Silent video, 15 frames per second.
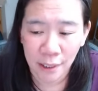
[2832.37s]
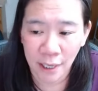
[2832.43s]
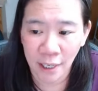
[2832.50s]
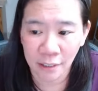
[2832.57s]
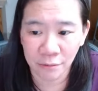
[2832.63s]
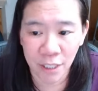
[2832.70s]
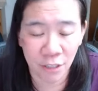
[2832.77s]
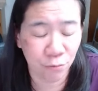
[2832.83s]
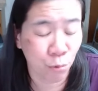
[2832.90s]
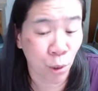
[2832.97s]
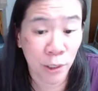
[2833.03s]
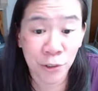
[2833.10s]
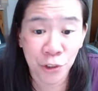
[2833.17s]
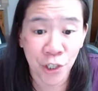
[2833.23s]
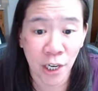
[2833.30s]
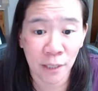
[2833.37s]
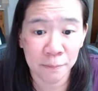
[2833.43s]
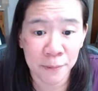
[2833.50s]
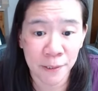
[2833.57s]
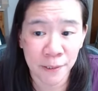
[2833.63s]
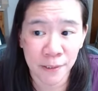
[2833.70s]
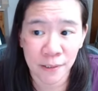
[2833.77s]
and we have
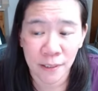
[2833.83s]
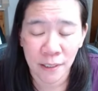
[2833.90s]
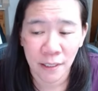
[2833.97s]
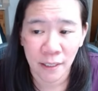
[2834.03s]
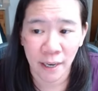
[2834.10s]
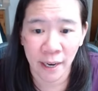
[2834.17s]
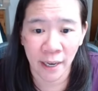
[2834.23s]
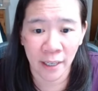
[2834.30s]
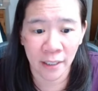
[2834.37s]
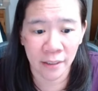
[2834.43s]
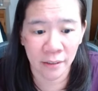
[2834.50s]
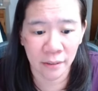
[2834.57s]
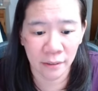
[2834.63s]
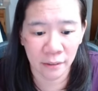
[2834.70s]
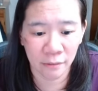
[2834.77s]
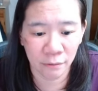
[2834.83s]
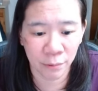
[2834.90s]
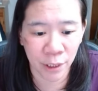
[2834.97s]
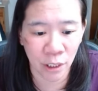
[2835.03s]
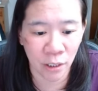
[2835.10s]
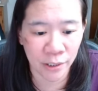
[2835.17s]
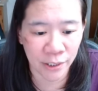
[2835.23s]
workshops. And
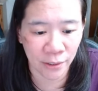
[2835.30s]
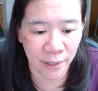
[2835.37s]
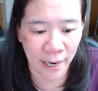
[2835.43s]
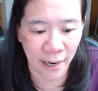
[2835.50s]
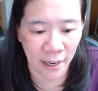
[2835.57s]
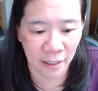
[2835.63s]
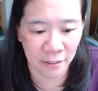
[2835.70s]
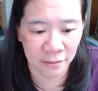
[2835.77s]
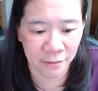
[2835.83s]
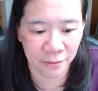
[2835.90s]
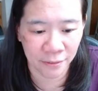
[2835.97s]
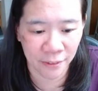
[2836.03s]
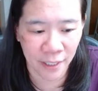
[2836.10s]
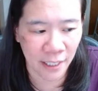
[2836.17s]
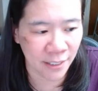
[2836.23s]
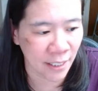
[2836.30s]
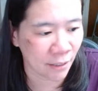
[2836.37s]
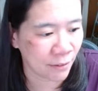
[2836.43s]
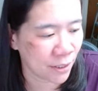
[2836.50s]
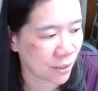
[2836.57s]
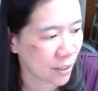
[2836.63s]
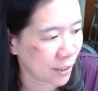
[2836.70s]
we also have, as I
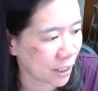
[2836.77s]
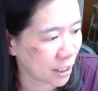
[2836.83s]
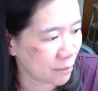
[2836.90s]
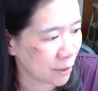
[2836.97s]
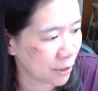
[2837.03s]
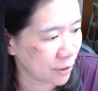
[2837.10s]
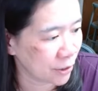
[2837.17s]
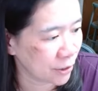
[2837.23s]
was talking about